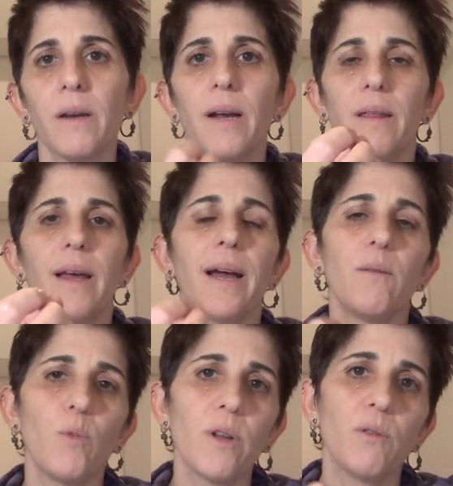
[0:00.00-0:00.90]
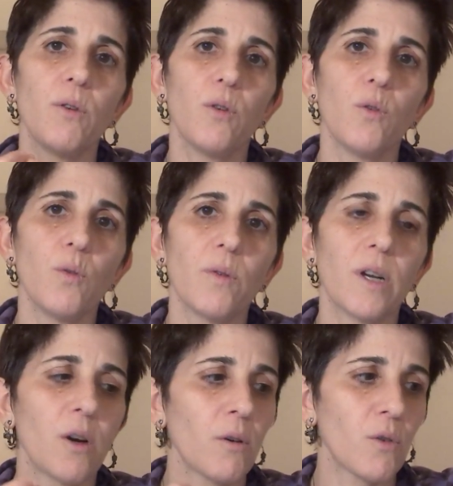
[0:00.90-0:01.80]
And then with you,
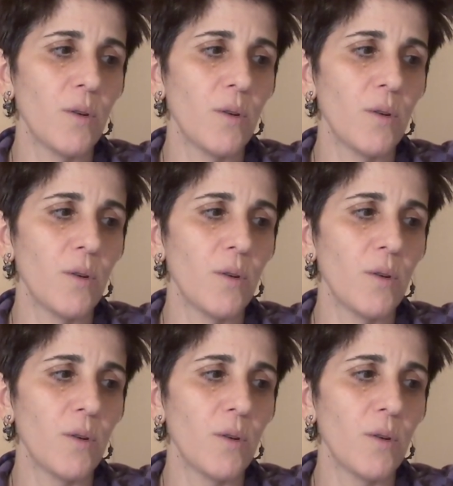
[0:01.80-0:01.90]
they're